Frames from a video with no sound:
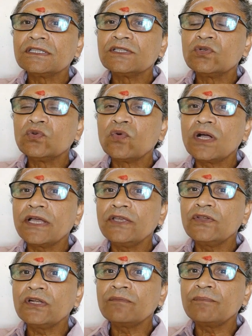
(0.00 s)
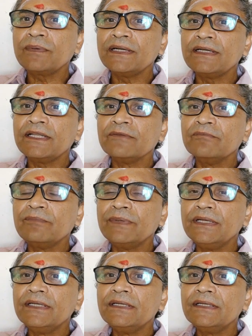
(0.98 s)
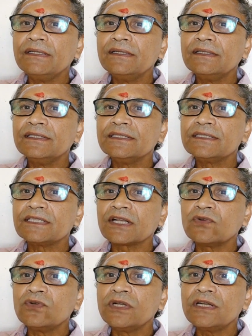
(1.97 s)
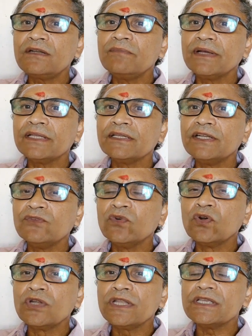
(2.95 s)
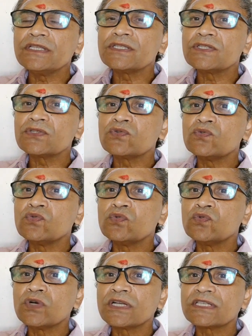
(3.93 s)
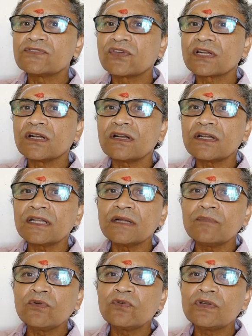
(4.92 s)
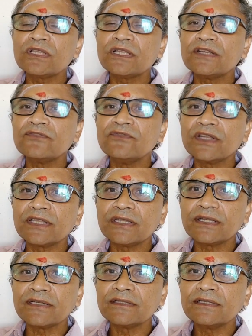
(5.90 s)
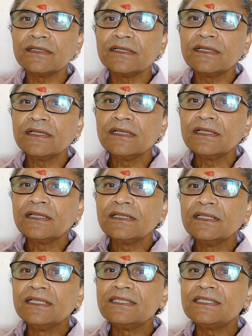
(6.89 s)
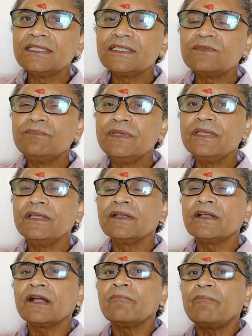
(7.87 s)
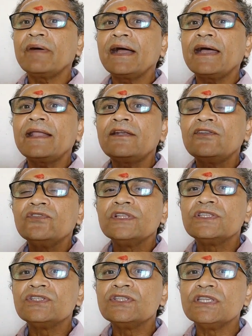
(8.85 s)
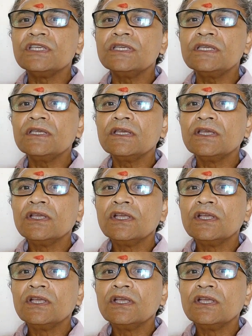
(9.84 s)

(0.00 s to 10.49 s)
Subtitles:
the Guruvayurappan temple is surrounded by the devotees who has forgotten about the everything. This is being compared with the